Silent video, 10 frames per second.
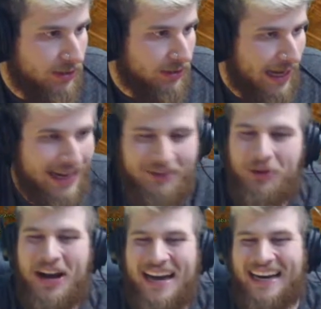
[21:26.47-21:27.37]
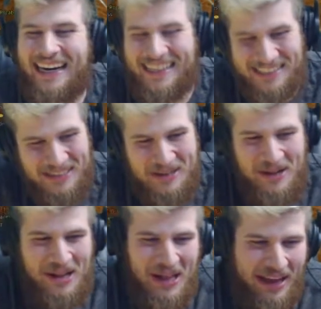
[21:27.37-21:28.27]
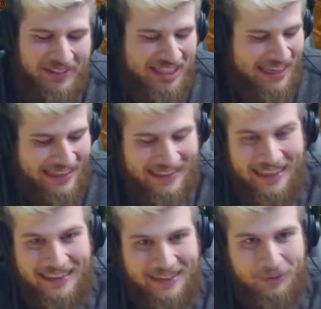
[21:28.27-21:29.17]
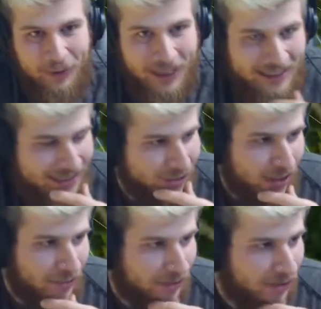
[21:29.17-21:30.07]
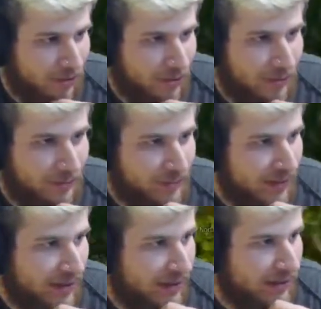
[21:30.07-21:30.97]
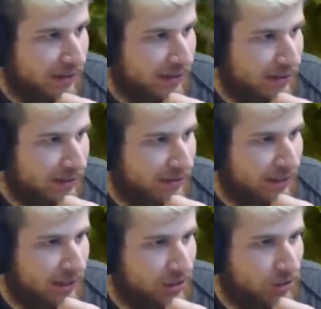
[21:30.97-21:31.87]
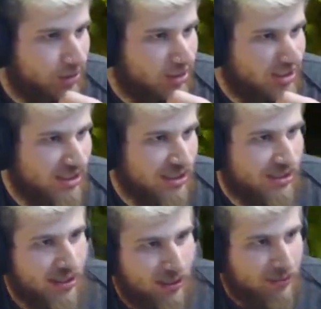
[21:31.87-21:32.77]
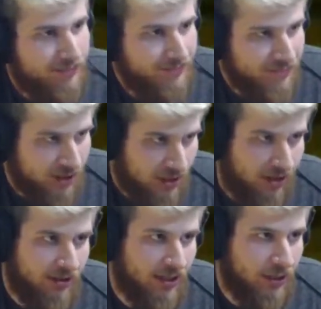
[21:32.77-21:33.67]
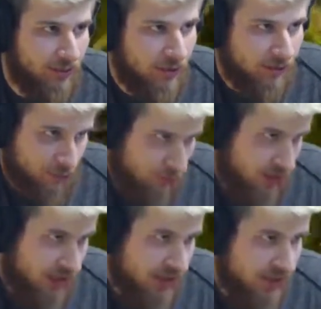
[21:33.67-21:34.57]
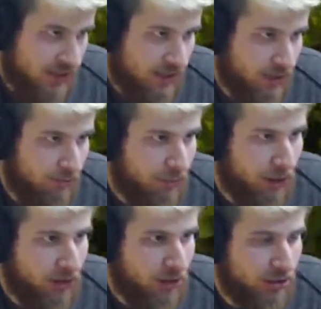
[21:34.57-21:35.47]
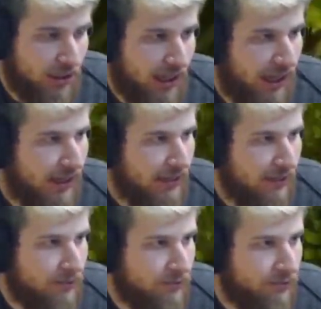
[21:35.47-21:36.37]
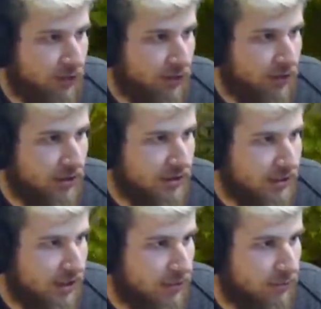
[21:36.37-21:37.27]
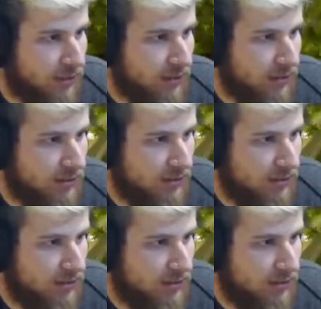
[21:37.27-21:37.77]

Anyways, if it's not tanked in price, it dropped a little bit, then you can just sell it. So the other thing you want to look for is cedar, birch, and fir is the other one.